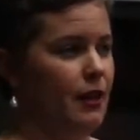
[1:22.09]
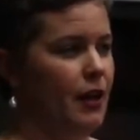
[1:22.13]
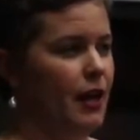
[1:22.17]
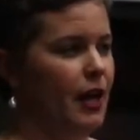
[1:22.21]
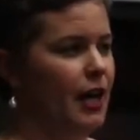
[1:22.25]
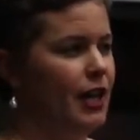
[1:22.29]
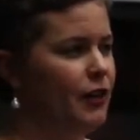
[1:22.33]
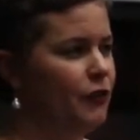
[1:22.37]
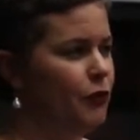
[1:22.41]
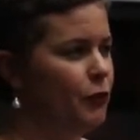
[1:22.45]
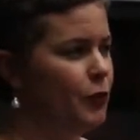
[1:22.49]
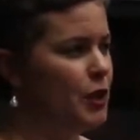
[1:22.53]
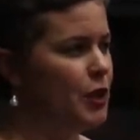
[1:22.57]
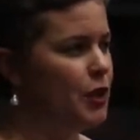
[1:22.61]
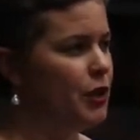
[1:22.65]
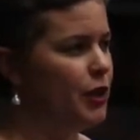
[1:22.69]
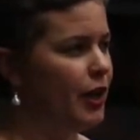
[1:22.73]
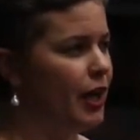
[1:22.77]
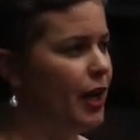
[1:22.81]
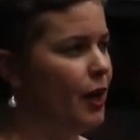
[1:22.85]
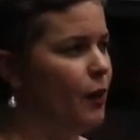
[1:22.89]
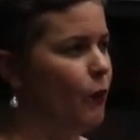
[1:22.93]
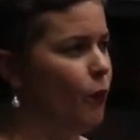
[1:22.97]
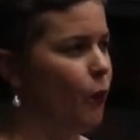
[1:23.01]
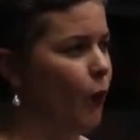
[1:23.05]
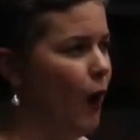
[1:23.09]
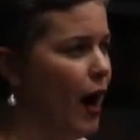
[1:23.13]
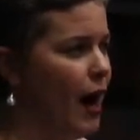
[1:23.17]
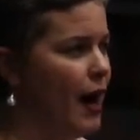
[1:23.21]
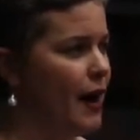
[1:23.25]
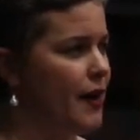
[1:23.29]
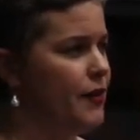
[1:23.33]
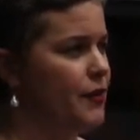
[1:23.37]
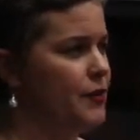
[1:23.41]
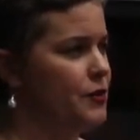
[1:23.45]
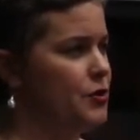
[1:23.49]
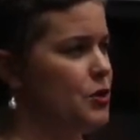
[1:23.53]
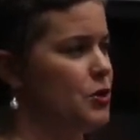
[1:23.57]
And if we look at
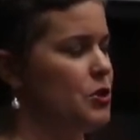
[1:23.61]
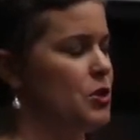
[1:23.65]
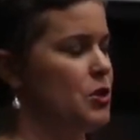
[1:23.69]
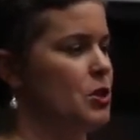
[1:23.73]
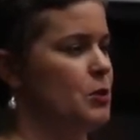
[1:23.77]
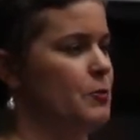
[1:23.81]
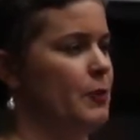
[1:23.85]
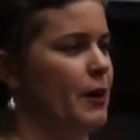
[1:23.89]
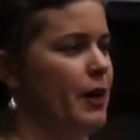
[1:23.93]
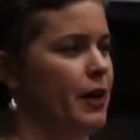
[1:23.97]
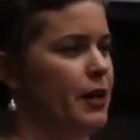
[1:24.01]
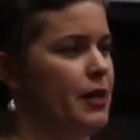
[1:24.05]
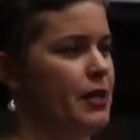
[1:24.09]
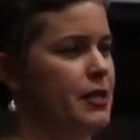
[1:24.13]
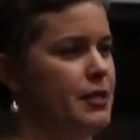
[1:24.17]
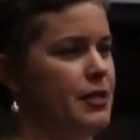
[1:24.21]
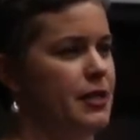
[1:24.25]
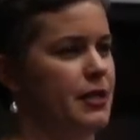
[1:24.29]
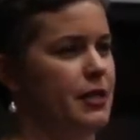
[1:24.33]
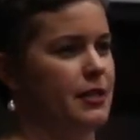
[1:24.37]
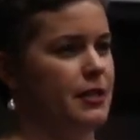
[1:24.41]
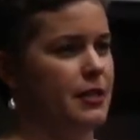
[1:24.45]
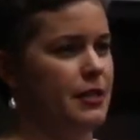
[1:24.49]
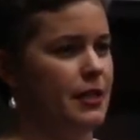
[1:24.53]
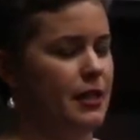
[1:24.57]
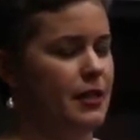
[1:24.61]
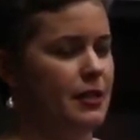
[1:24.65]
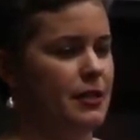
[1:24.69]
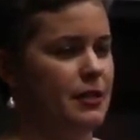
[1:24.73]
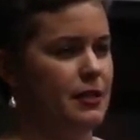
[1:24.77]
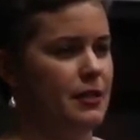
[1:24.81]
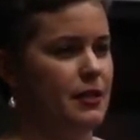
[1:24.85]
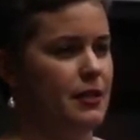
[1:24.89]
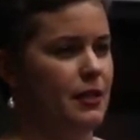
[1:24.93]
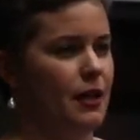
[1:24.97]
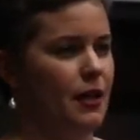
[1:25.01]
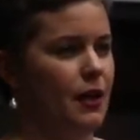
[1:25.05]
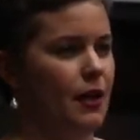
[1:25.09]
why those disparities
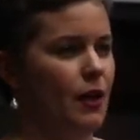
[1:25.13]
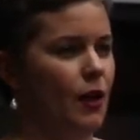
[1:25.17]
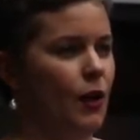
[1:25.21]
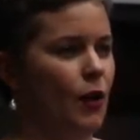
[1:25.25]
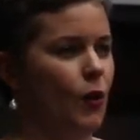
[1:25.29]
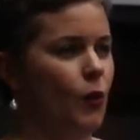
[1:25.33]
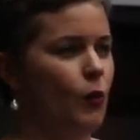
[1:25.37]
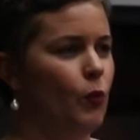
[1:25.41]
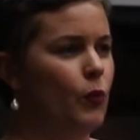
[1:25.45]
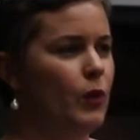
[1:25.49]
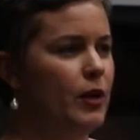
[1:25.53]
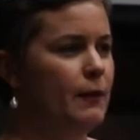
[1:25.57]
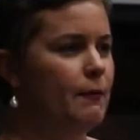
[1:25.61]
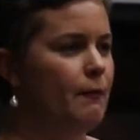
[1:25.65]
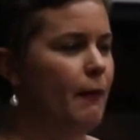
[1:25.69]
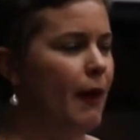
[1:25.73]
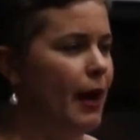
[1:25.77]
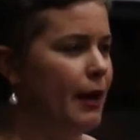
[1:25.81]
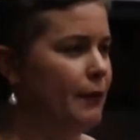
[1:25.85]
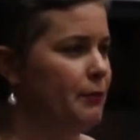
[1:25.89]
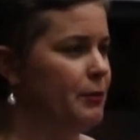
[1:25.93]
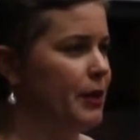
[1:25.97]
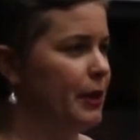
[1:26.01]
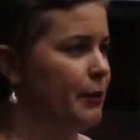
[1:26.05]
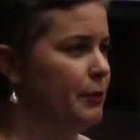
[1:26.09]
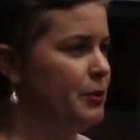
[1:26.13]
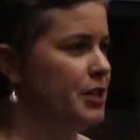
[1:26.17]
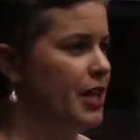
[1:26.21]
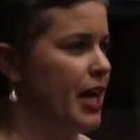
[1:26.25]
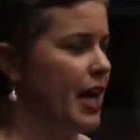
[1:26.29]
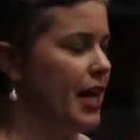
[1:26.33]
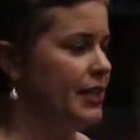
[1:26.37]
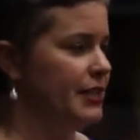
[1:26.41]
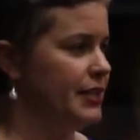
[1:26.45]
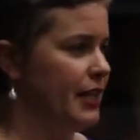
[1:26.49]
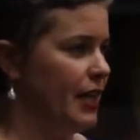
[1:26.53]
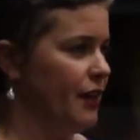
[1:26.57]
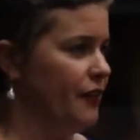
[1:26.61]
exist, we might be able to
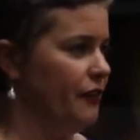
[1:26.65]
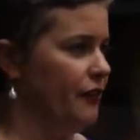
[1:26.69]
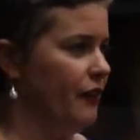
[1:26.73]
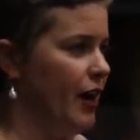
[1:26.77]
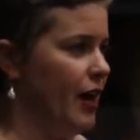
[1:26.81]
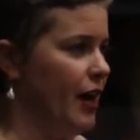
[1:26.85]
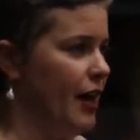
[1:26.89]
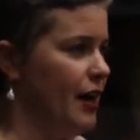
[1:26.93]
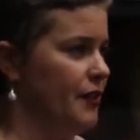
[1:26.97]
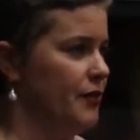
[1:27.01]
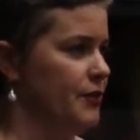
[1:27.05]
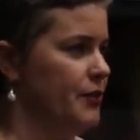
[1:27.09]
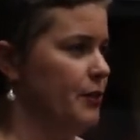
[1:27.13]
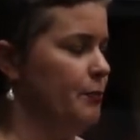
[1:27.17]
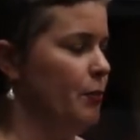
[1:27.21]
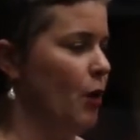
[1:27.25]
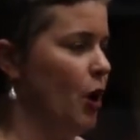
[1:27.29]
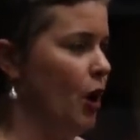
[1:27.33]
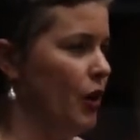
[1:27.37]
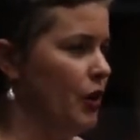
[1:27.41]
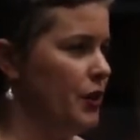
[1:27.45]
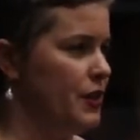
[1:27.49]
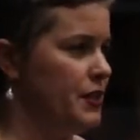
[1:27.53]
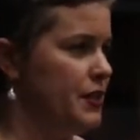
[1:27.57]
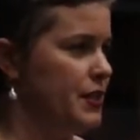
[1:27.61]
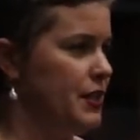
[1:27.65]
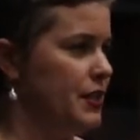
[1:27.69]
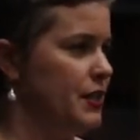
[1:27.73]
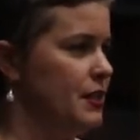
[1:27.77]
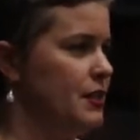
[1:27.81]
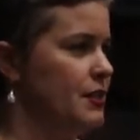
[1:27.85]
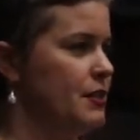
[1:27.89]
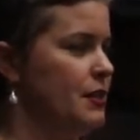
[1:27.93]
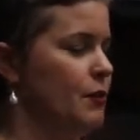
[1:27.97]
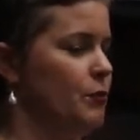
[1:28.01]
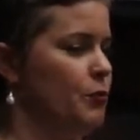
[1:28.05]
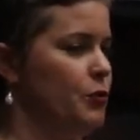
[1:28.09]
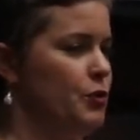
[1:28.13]
identify the
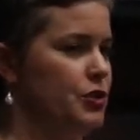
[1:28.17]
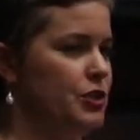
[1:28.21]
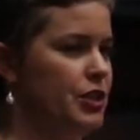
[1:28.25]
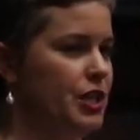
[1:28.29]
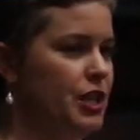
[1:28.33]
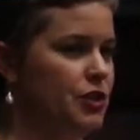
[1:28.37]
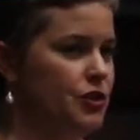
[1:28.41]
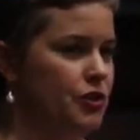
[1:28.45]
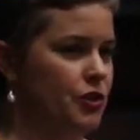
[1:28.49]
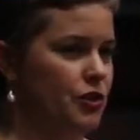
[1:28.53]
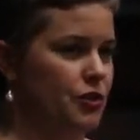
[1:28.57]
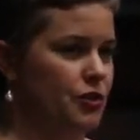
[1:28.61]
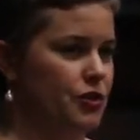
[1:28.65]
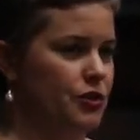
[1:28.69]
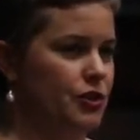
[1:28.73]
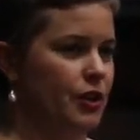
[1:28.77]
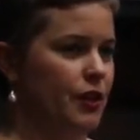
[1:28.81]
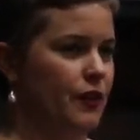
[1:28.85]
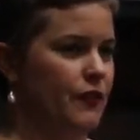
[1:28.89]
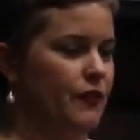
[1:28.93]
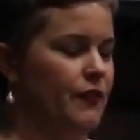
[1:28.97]
policies and procedures